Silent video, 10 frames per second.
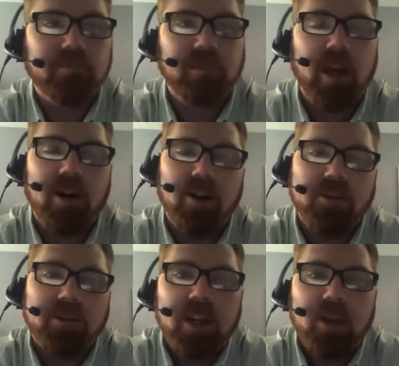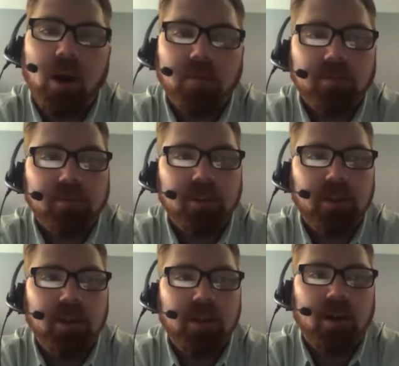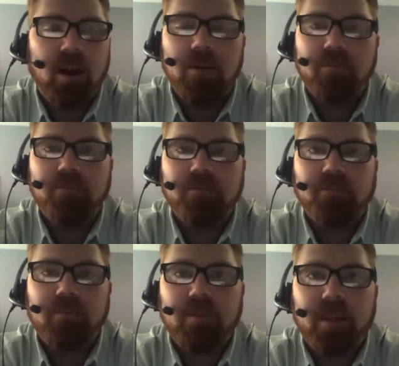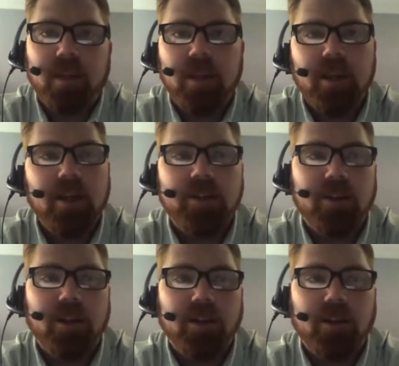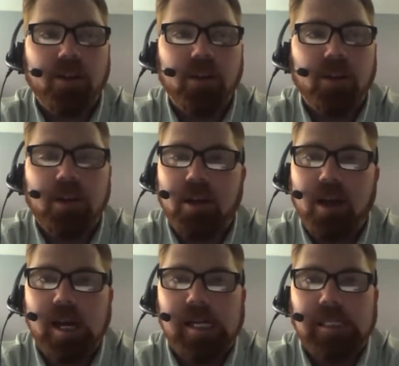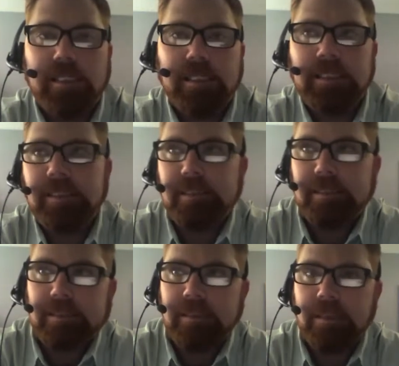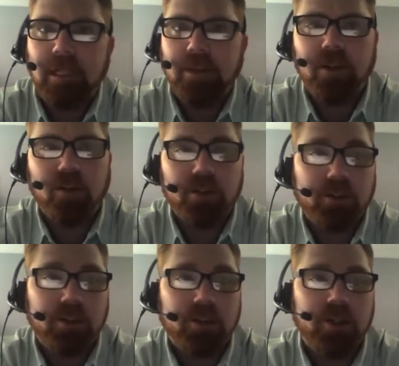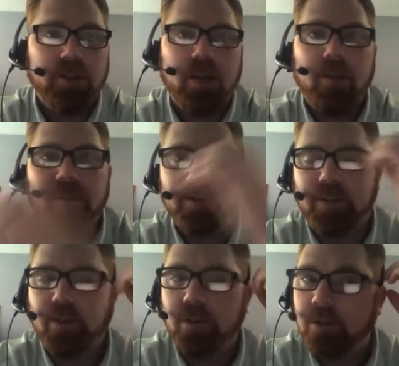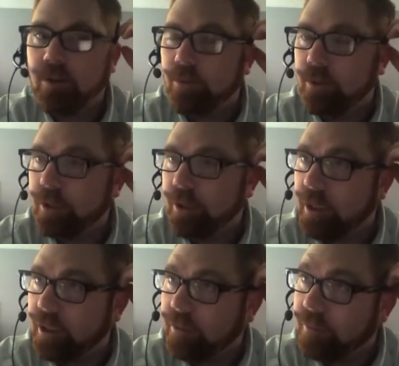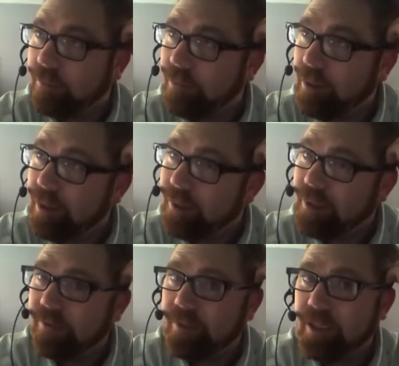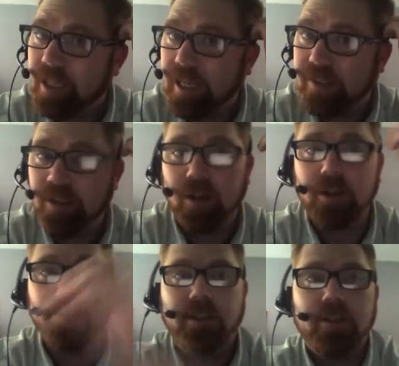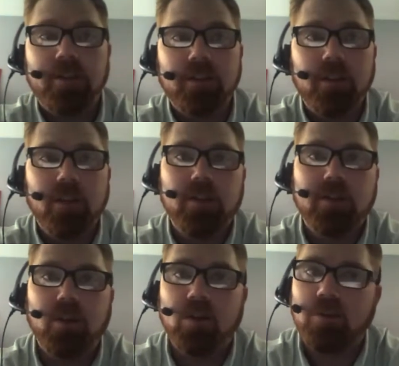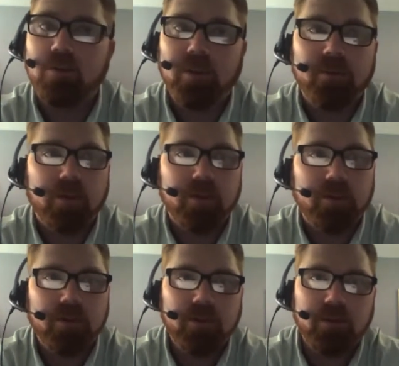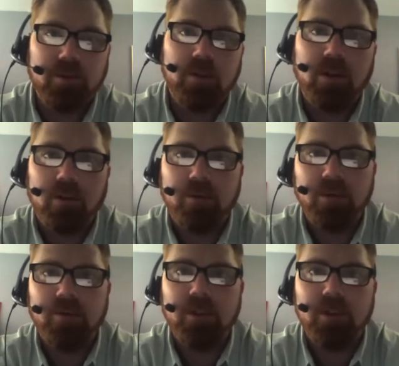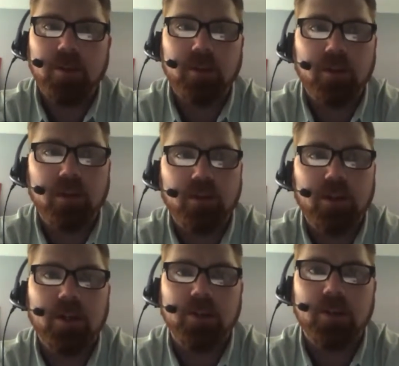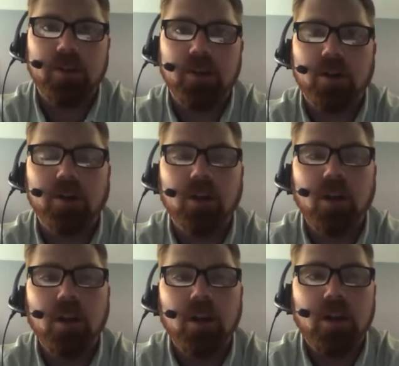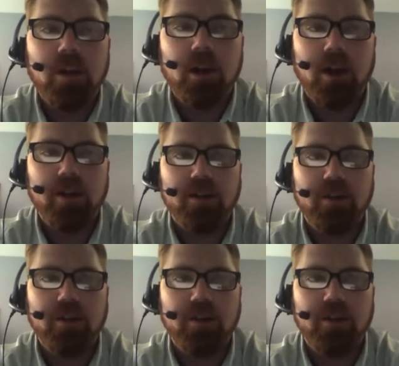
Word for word: I don't know, set you up. Um, here's the deal. Uh, in the Christian tradition, up until really maybe the 17, 1800s, so for the first you know 15, 1600 years of the church, uh,